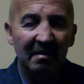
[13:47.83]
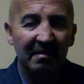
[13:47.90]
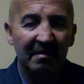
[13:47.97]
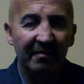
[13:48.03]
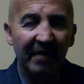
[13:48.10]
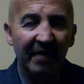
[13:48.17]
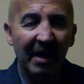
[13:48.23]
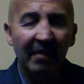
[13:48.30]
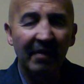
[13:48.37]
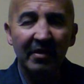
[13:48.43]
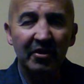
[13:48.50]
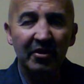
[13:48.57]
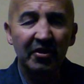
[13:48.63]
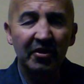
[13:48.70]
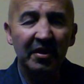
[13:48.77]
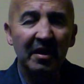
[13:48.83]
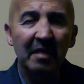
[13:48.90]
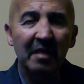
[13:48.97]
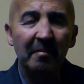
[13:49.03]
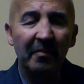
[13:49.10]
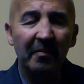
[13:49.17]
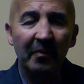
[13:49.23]
very cheap
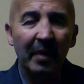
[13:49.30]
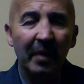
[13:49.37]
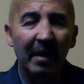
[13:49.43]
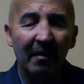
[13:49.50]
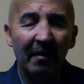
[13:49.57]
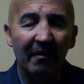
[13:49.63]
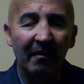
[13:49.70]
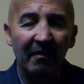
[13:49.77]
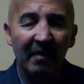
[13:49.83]
way of